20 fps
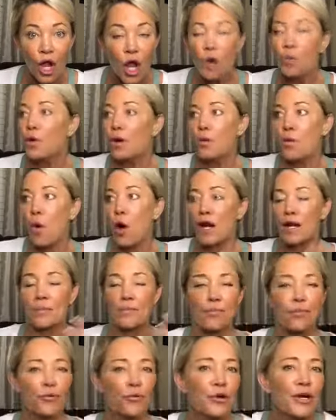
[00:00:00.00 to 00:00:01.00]
We want to
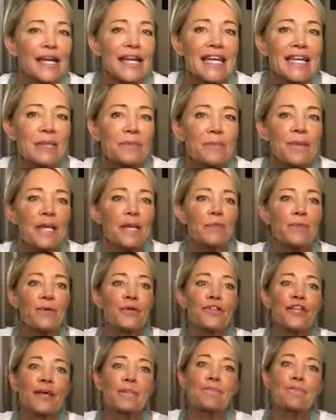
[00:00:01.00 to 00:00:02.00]
bring in people
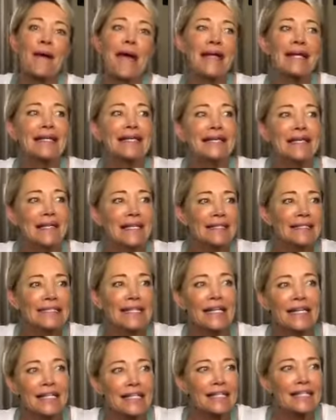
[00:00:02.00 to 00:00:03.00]
that might
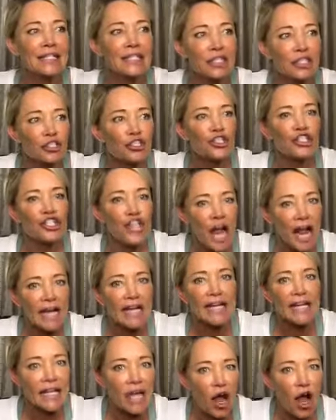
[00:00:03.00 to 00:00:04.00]
need a little
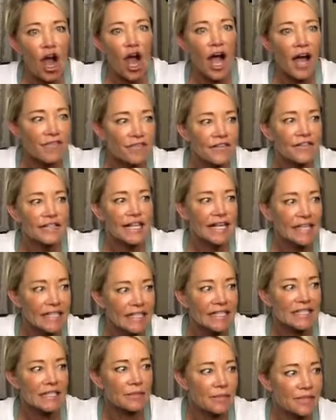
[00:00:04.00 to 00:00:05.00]
shining off and they
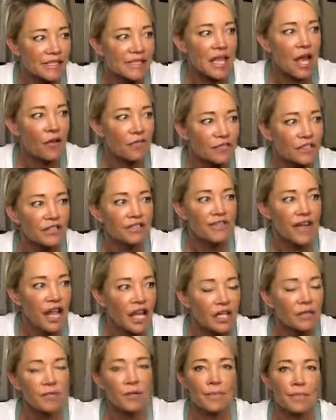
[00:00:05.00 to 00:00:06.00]
need some
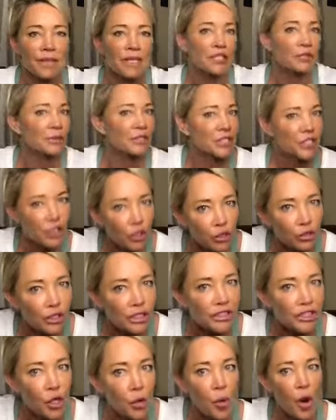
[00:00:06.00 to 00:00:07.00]
self-development, because we certainly
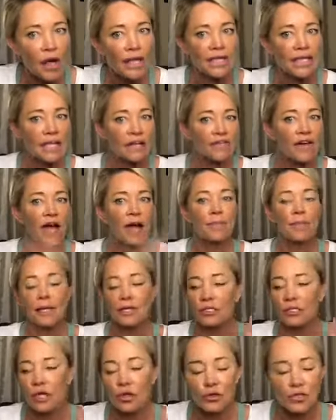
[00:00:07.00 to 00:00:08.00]
don't want to give up and
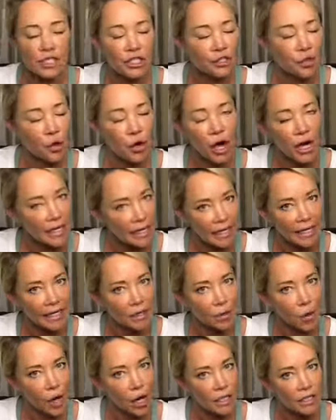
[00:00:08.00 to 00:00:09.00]
close the door on
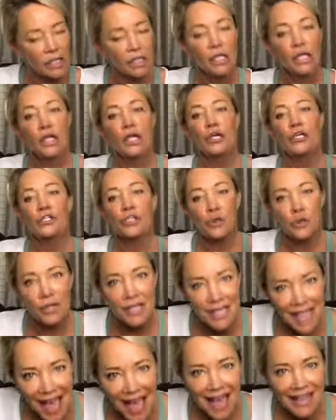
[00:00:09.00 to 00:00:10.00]
anyone. So
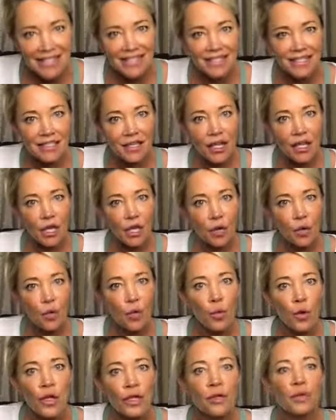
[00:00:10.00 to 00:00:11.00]
yes,
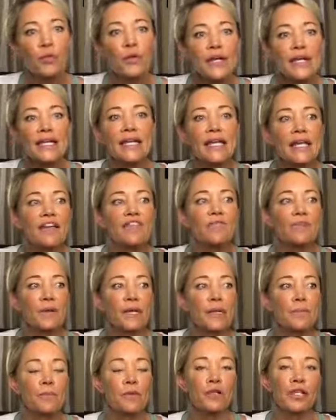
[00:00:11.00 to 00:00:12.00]
will we give
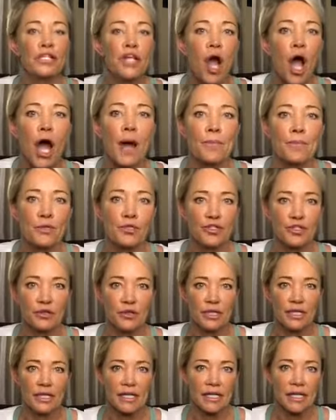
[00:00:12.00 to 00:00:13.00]
people an
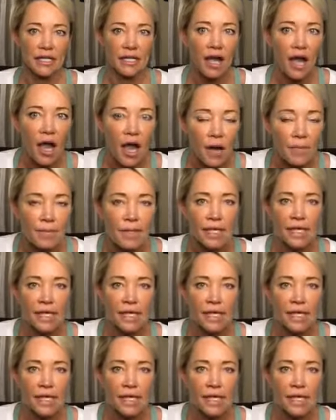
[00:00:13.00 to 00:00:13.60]
opportunity to come